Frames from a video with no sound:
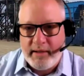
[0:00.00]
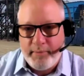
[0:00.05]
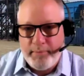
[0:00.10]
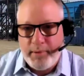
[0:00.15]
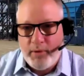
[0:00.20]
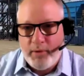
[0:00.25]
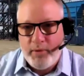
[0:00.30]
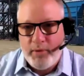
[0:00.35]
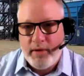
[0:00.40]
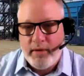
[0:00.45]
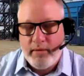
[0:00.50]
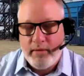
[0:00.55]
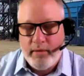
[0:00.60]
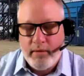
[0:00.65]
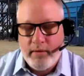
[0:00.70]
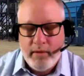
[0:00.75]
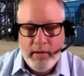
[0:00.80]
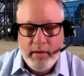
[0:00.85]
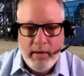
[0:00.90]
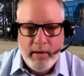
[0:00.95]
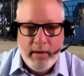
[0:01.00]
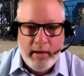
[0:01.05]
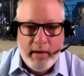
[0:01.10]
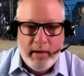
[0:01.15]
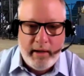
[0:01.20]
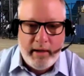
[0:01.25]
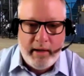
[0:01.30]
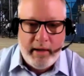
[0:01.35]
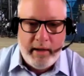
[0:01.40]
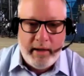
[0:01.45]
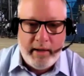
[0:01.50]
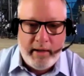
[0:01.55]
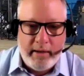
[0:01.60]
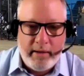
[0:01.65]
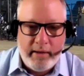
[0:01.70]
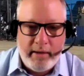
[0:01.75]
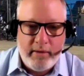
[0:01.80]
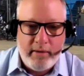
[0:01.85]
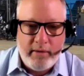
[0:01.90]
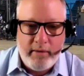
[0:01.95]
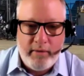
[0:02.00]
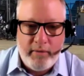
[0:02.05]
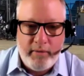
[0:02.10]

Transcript: component, and